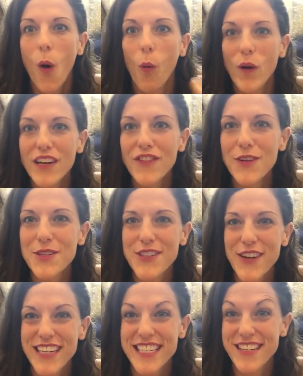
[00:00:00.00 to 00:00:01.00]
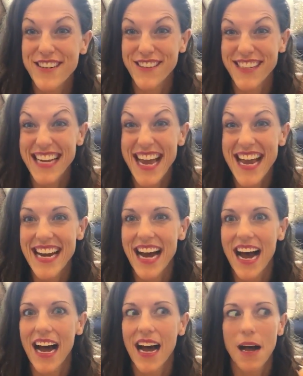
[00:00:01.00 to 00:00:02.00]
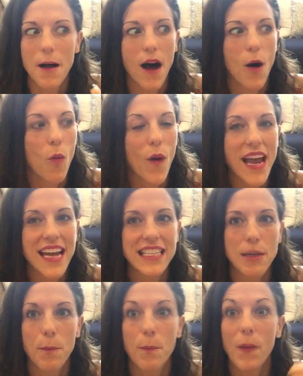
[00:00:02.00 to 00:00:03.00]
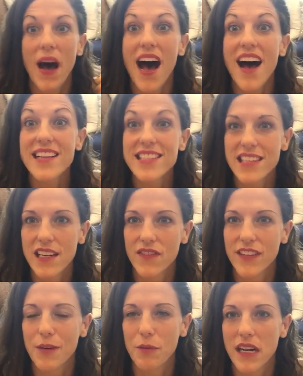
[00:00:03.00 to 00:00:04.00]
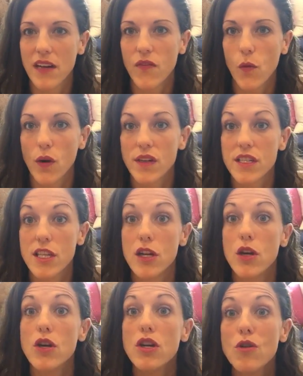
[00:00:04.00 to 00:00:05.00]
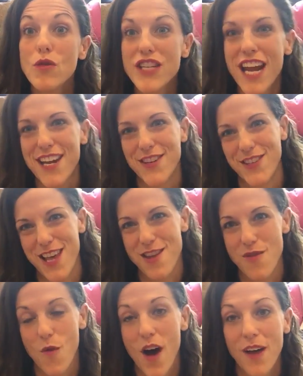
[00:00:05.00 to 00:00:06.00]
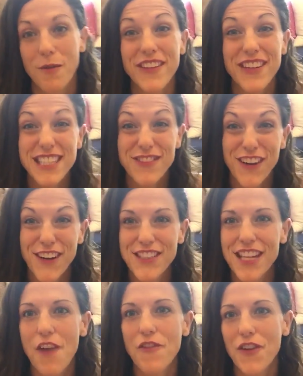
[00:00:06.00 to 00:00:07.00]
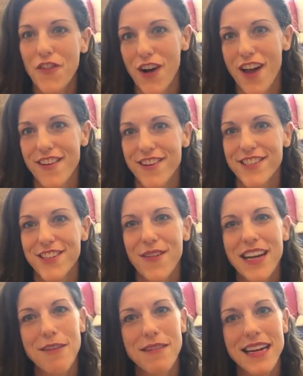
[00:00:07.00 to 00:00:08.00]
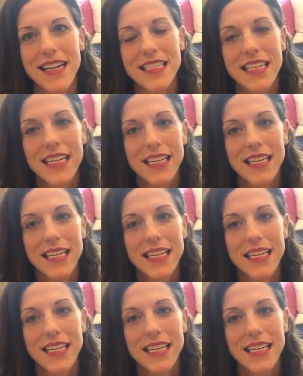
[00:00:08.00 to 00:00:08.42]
what if you started to create a way to positively reinforce the new change that you want, whether it's for yourself or for others? So anyways,